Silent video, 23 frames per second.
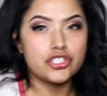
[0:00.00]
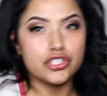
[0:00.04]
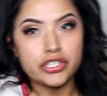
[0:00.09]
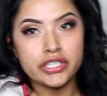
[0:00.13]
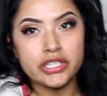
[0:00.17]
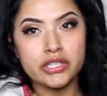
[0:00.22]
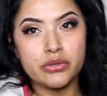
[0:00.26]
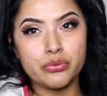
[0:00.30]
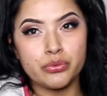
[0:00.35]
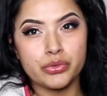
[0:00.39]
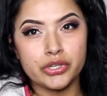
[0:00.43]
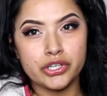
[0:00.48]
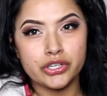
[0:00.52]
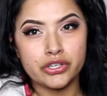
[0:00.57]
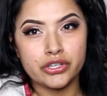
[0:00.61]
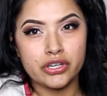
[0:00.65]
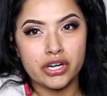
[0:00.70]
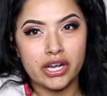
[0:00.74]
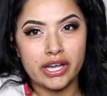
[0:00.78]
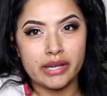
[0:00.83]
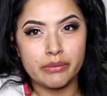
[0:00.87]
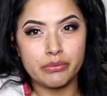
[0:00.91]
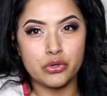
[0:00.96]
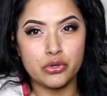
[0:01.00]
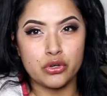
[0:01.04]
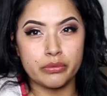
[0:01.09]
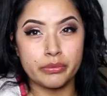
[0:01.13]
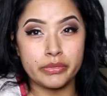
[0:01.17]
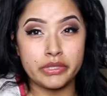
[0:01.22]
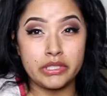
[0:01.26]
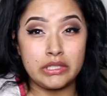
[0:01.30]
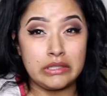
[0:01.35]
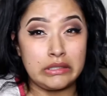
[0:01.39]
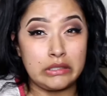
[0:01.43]
during the winter, I'm
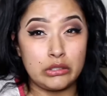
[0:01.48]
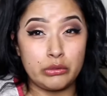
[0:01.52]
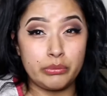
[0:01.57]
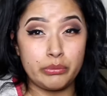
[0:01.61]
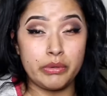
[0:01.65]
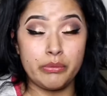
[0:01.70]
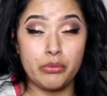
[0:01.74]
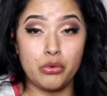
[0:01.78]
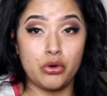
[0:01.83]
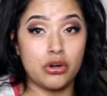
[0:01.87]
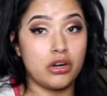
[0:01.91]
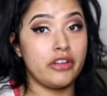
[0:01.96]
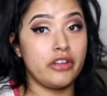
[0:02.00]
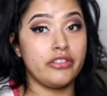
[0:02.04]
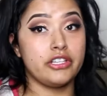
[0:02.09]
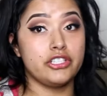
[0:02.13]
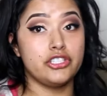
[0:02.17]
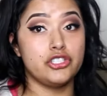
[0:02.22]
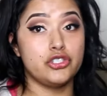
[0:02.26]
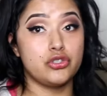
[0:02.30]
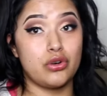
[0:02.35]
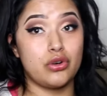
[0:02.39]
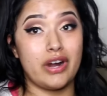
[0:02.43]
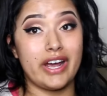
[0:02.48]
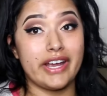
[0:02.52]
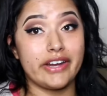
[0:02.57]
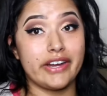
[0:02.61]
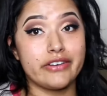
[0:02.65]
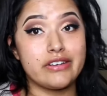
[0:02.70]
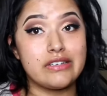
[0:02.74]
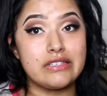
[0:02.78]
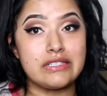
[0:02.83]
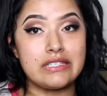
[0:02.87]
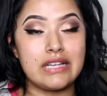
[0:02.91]
normally a little bit more on the
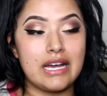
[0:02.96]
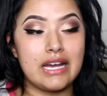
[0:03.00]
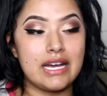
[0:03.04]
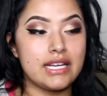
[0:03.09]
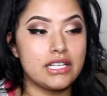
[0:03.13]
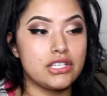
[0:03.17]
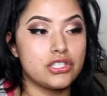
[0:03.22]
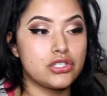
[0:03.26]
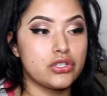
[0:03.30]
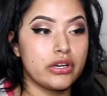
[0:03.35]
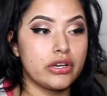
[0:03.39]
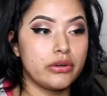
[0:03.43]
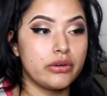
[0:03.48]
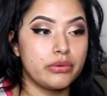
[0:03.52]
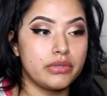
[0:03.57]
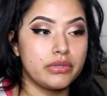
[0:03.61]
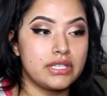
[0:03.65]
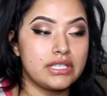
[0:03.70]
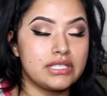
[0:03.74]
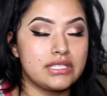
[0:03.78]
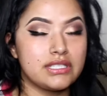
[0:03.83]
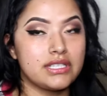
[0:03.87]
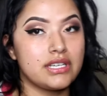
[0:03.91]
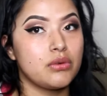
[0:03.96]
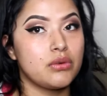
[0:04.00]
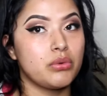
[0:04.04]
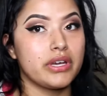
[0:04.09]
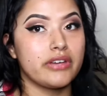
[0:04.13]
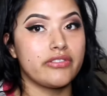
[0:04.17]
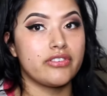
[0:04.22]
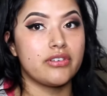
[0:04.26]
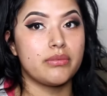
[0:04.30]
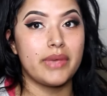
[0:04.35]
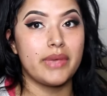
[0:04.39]
drier side, so I really stay
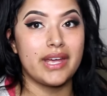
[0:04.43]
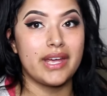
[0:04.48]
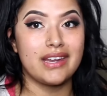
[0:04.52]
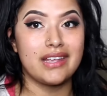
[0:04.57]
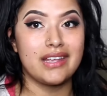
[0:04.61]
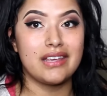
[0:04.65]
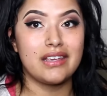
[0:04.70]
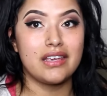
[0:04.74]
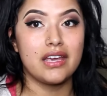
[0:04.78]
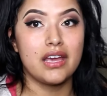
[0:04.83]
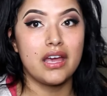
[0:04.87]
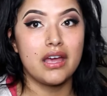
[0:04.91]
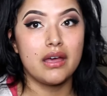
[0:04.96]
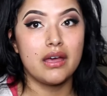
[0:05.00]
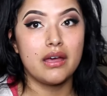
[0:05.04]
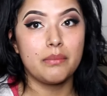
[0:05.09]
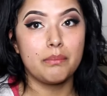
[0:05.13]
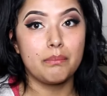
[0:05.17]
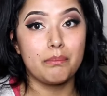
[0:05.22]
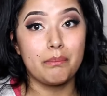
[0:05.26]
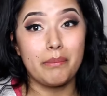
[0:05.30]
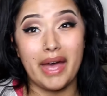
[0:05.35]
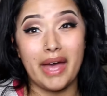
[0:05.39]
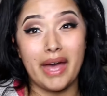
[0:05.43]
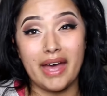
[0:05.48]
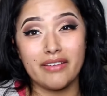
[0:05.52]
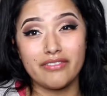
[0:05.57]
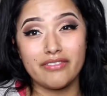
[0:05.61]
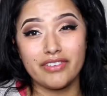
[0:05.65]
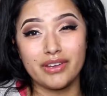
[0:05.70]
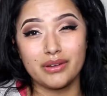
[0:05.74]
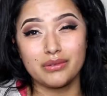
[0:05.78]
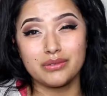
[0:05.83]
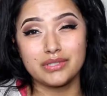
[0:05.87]
away from any
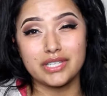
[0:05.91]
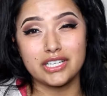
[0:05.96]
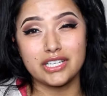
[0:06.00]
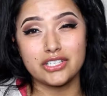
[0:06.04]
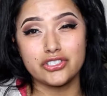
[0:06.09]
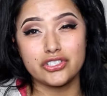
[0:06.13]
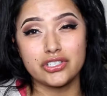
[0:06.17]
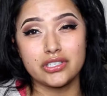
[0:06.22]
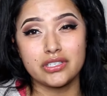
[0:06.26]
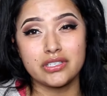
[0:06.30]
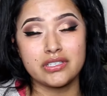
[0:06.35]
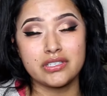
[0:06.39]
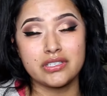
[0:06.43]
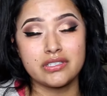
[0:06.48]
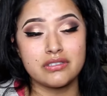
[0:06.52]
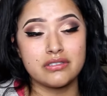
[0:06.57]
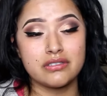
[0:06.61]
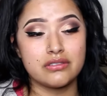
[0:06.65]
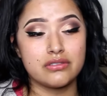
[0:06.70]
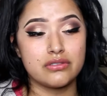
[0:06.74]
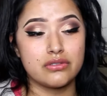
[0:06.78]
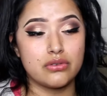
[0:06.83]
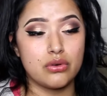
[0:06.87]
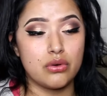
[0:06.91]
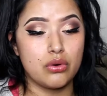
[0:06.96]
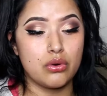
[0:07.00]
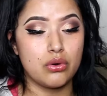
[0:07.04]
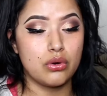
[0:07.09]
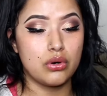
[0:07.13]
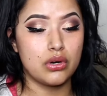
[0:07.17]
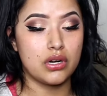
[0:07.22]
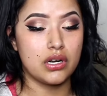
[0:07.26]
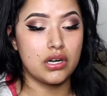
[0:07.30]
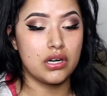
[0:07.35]
matte foundations
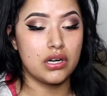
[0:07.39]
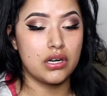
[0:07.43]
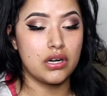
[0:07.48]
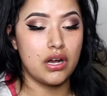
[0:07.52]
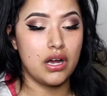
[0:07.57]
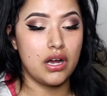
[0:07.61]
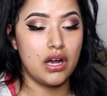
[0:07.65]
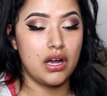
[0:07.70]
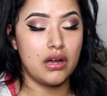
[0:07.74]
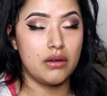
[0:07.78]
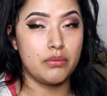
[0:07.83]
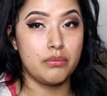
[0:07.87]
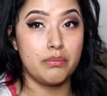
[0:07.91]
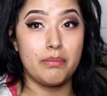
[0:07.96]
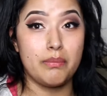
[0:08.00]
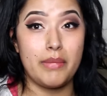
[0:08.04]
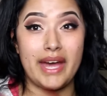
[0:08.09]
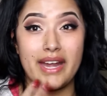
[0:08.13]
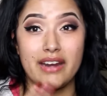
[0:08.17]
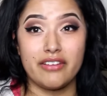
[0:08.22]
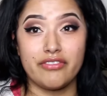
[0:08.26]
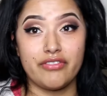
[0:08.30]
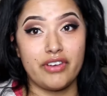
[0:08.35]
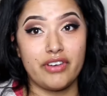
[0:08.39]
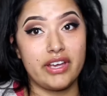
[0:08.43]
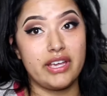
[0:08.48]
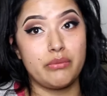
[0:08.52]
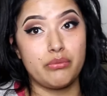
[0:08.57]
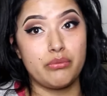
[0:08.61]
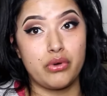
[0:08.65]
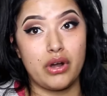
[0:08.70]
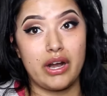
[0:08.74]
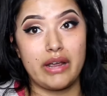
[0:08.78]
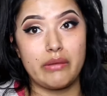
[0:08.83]
or
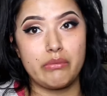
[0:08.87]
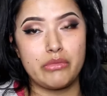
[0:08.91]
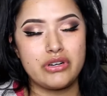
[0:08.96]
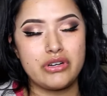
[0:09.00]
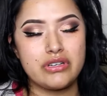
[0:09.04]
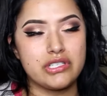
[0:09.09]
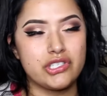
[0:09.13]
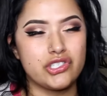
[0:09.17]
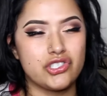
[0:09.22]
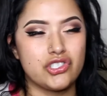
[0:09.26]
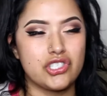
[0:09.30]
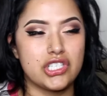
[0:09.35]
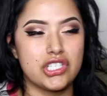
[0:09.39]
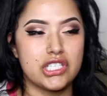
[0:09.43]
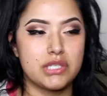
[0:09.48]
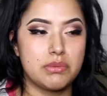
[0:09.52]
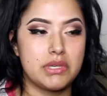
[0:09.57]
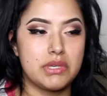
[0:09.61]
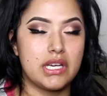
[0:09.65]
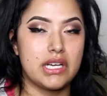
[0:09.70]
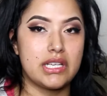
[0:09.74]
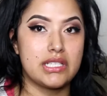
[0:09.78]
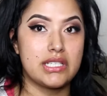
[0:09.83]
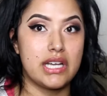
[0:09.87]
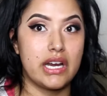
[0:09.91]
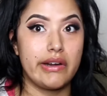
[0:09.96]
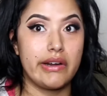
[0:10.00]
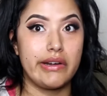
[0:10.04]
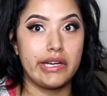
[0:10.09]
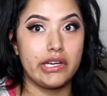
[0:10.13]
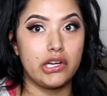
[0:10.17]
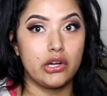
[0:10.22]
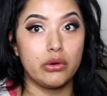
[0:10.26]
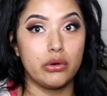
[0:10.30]
mattifying primers, just because
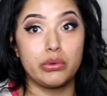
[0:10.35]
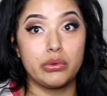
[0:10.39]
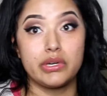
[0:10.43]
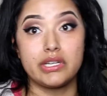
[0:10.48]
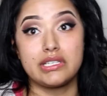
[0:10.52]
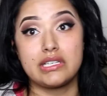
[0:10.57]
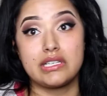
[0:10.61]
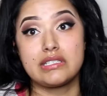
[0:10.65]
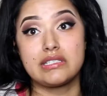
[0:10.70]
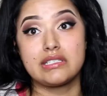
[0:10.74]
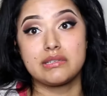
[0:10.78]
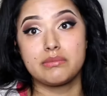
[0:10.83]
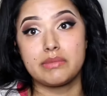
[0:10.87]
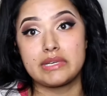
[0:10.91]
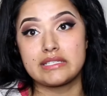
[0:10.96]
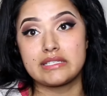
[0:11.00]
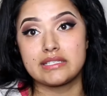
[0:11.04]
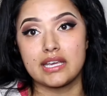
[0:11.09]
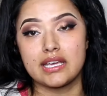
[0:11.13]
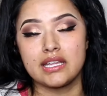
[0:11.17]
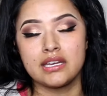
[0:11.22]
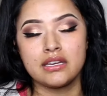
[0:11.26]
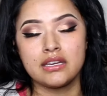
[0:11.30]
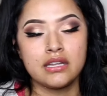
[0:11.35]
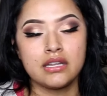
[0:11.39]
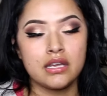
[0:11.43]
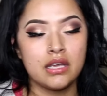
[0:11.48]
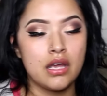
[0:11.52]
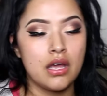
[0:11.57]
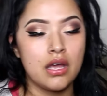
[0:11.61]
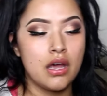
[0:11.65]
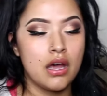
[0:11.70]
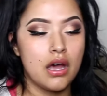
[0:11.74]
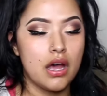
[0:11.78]
I already know what it does to my
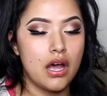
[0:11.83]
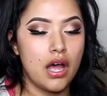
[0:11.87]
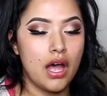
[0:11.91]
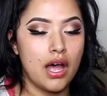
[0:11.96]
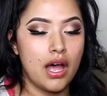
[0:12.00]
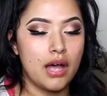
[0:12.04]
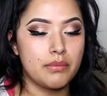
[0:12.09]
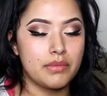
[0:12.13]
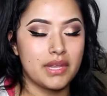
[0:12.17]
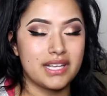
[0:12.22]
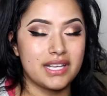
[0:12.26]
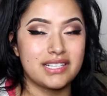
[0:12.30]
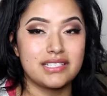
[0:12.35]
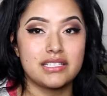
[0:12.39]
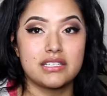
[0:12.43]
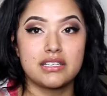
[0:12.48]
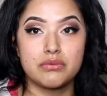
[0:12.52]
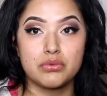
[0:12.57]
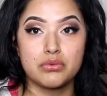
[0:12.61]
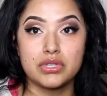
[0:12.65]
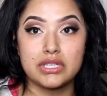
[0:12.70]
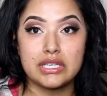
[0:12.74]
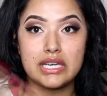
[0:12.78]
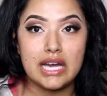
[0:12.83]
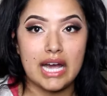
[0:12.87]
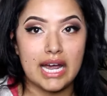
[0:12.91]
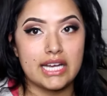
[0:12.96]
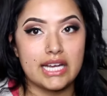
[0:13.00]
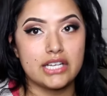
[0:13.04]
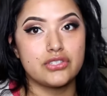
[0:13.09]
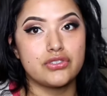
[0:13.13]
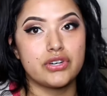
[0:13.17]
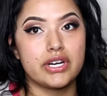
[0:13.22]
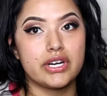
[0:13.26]
skin. I like to really
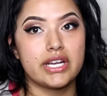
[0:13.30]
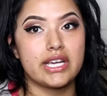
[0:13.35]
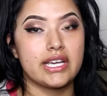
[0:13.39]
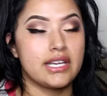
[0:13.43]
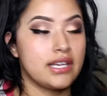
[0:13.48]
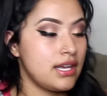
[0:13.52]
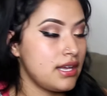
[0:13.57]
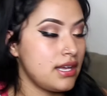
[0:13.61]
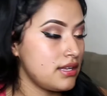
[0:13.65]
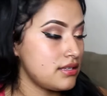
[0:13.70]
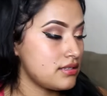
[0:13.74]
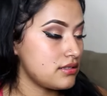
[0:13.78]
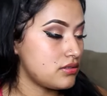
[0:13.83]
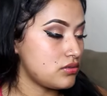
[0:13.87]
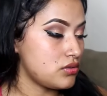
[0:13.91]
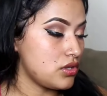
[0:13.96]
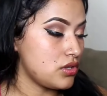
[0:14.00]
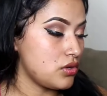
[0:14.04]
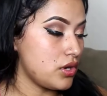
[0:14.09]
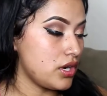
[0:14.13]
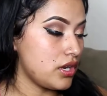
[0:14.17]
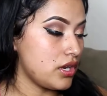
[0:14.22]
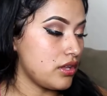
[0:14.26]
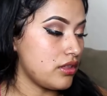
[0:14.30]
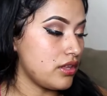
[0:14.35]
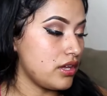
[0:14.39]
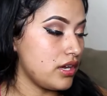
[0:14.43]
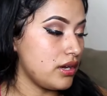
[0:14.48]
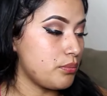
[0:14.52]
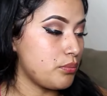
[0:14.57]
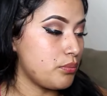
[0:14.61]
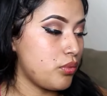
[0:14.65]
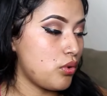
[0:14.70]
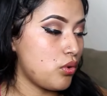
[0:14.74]
hydrate, so
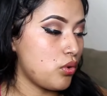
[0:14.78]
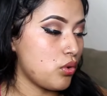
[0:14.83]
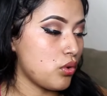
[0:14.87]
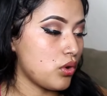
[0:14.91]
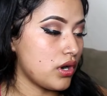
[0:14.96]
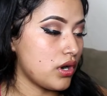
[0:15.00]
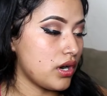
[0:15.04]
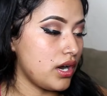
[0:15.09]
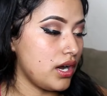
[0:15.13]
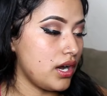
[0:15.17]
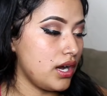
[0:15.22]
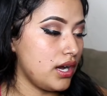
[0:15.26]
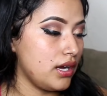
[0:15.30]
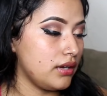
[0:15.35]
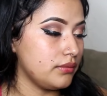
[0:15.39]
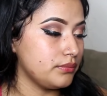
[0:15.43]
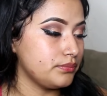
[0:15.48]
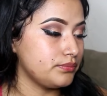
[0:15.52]
the pore